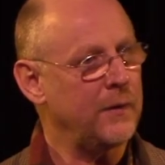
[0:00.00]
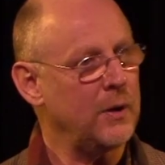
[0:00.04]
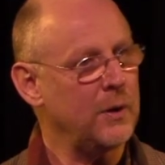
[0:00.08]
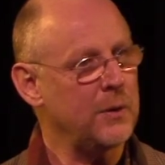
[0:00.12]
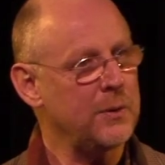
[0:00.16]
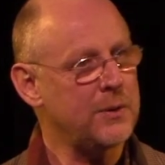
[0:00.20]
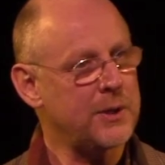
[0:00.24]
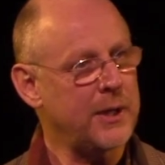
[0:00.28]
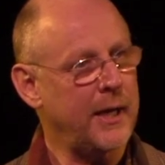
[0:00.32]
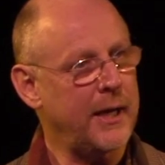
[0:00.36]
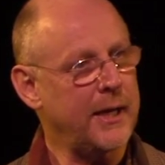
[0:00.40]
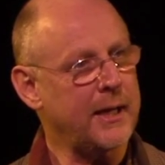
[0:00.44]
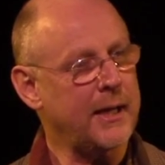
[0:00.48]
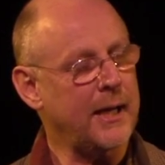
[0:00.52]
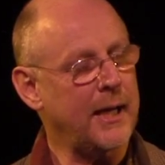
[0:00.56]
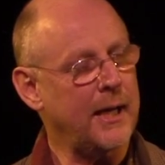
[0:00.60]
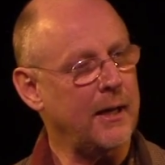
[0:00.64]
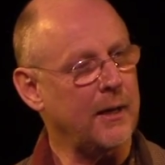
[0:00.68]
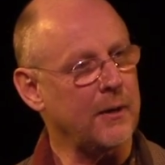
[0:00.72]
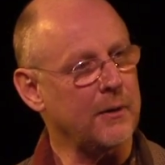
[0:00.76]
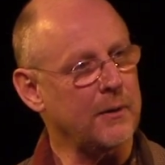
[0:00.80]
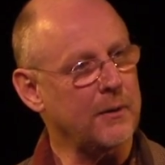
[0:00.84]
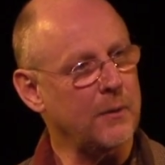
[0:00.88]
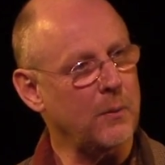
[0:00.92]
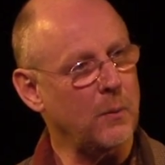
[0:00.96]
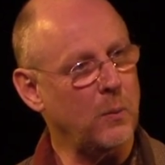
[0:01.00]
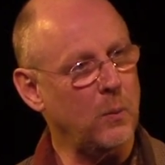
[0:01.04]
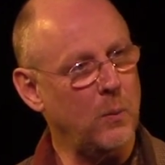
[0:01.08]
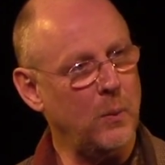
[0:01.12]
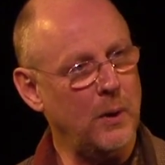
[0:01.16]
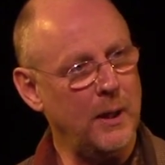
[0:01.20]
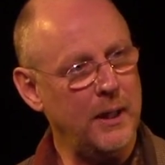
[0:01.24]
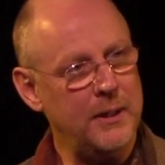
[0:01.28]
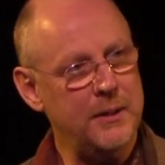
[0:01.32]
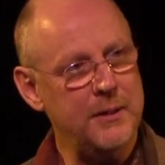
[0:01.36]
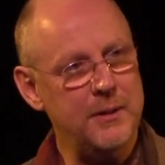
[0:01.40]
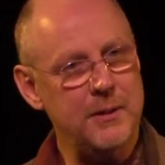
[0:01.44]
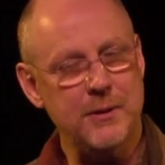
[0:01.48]
you take out
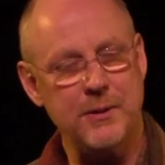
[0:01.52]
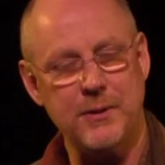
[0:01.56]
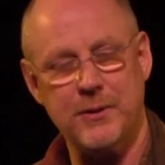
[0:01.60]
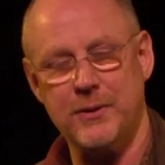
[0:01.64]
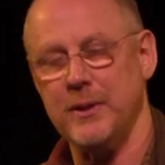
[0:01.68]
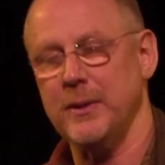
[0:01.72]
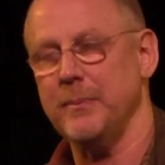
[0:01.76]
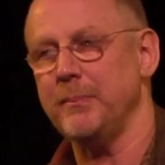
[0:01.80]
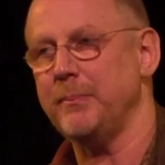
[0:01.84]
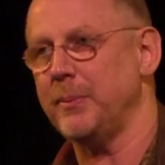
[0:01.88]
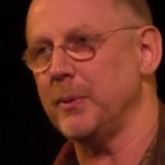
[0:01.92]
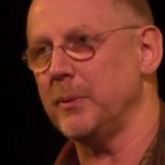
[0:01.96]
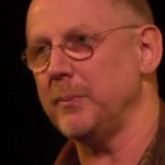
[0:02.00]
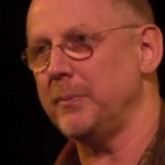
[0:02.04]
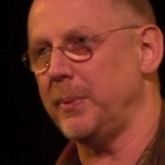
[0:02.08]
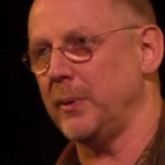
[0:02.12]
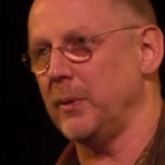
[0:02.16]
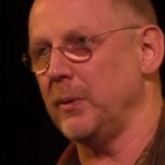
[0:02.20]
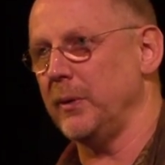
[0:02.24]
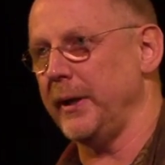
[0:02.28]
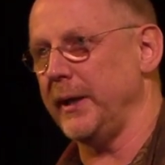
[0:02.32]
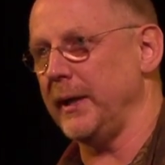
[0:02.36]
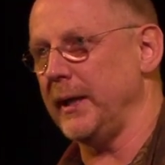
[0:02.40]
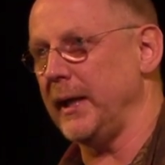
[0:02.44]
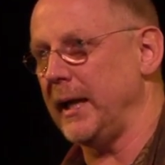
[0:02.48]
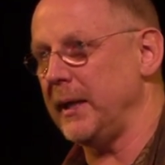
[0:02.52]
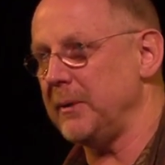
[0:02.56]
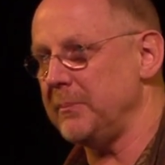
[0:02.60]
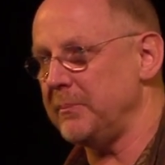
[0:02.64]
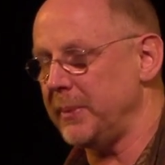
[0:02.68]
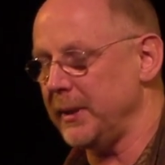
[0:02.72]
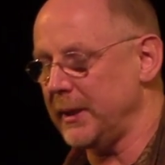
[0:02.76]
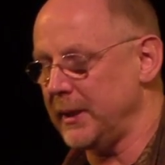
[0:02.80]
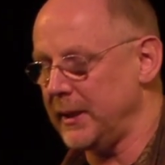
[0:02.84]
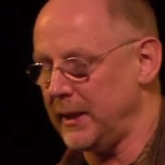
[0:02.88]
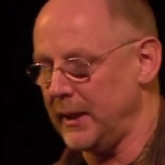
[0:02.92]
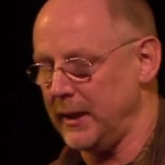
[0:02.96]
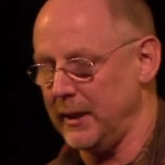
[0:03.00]
one simple point and
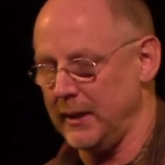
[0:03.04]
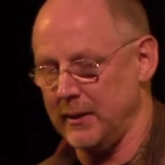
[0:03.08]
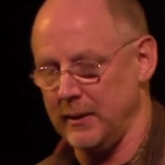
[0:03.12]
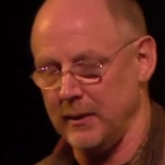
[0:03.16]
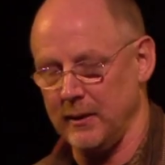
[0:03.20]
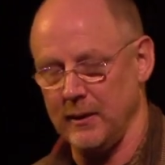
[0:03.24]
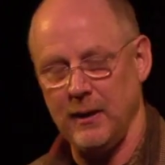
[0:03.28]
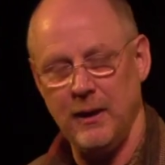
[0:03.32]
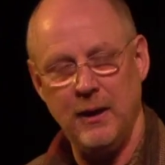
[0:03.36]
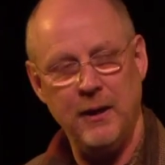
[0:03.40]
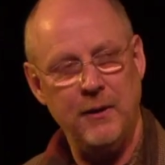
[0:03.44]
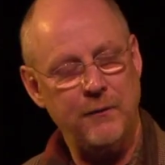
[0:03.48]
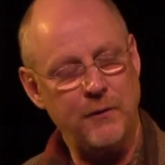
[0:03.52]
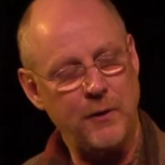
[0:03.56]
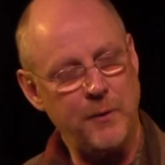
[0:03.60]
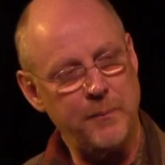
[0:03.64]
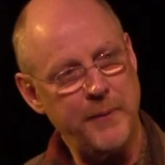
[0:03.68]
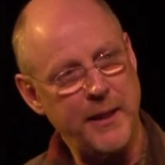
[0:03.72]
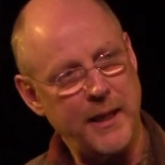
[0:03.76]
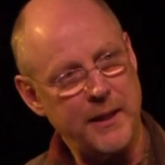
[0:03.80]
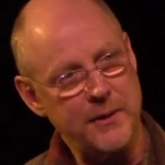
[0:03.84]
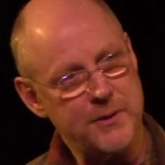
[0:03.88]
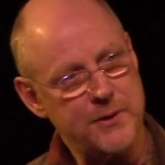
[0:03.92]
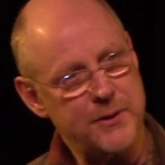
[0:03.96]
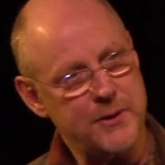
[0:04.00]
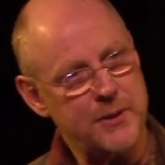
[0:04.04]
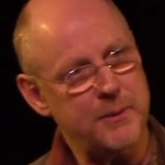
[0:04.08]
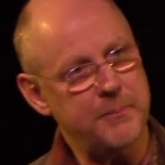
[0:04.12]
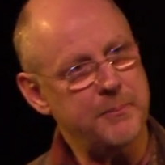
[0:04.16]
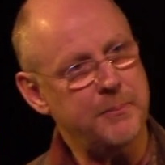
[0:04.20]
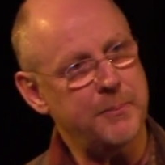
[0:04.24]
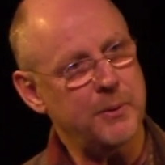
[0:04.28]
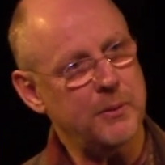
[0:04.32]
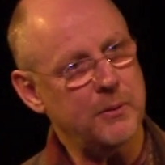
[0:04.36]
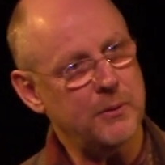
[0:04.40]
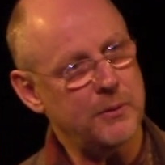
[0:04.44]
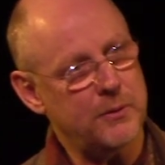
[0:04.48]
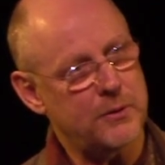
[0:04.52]
begin from that
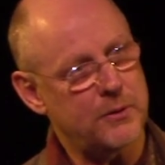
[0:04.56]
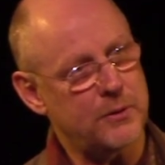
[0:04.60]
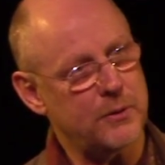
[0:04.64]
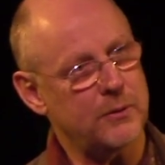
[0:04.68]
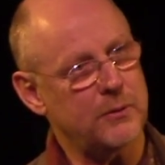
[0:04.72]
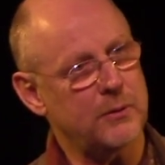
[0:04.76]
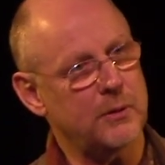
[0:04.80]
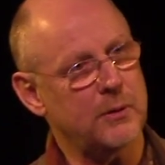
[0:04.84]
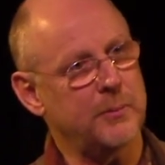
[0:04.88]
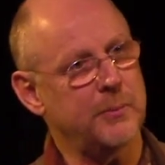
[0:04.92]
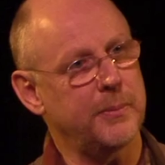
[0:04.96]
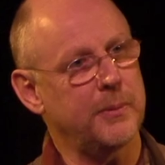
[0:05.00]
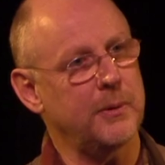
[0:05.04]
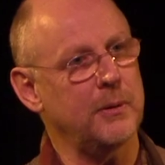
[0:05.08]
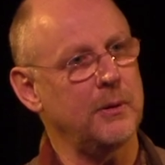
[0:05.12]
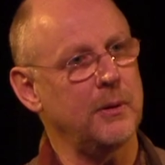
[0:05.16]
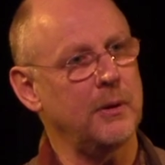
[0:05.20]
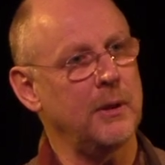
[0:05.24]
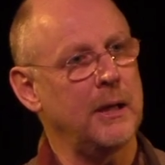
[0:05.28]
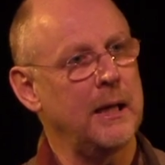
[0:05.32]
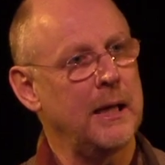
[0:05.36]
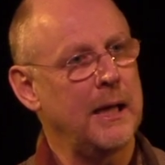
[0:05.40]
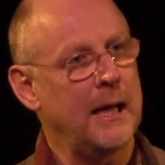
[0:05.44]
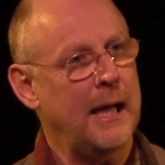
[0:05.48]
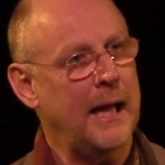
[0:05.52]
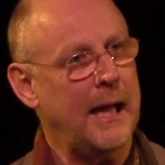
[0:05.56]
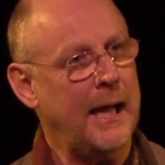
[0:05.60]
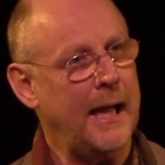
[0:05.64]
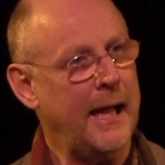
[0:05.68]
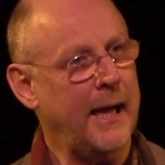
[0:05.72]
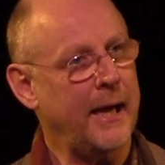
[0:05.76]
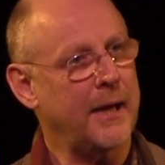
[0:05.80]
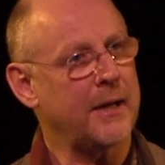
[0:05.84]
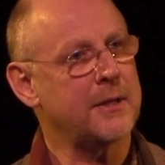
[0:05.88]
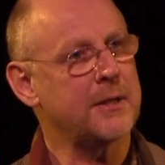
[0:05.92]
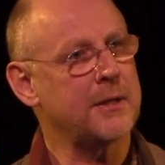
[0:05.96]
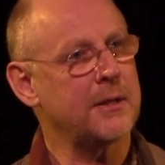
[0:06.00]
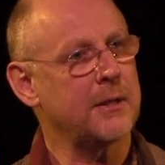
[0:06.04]
simple, doable
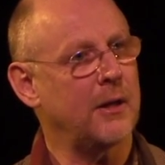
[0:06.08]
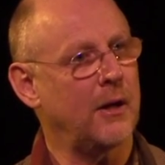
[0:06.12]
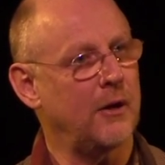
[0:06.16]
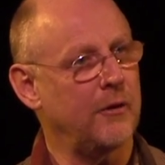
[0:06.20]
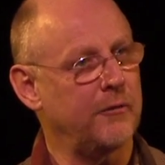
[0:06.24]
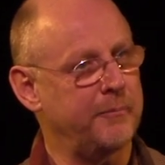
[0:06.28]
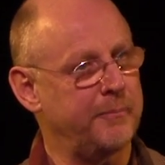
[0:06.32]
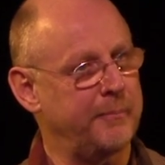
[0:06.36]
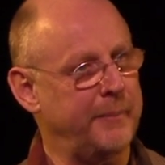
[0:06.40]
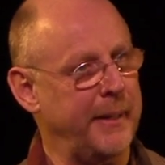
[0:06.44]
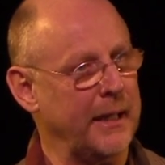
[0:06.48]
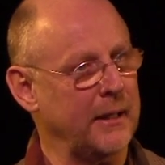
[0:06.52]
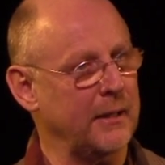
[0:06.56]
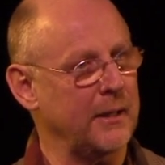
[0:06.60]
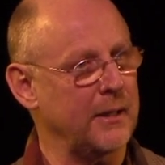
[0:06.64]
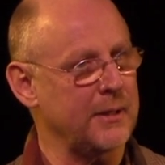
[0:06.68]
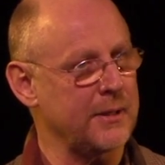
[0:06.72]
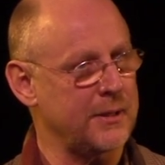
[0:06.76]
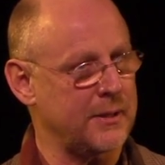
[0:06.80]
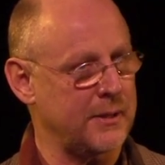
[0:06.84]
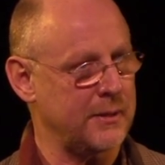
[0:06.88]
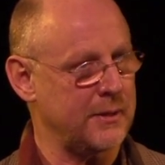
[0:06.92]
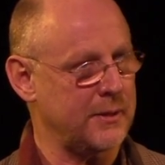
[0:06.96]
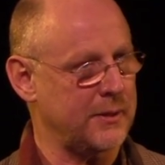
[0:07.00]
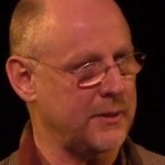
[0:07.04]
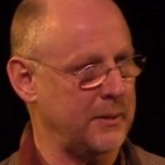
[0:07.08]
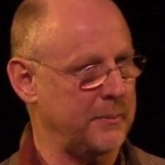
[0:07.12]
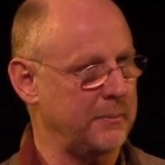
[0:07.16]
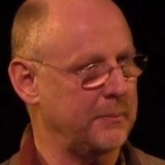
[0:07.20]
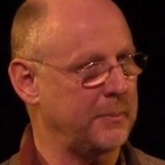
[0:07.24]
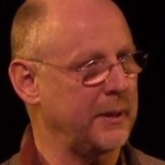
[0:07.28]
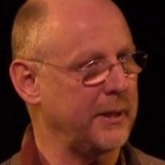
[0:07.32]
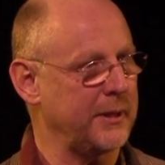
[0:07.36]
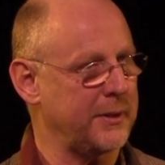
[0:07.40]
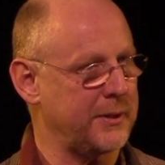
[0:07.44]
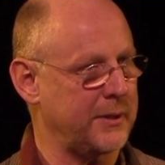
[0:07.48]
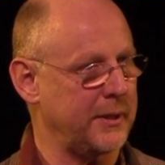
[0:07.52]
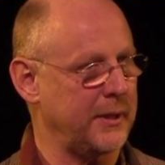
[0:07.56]
act of balance and
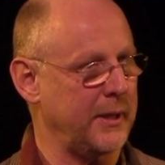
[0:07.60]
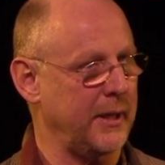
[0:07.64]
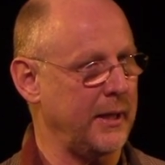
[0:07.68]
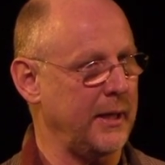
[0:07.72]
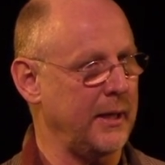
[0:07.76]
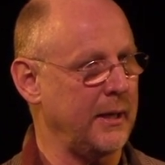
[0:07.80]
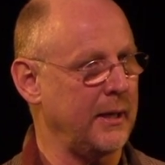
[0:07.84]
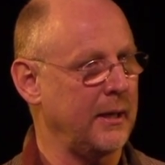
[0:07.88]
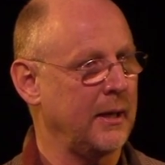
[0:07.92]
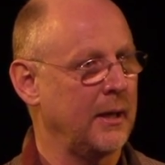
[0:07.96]
simplicity,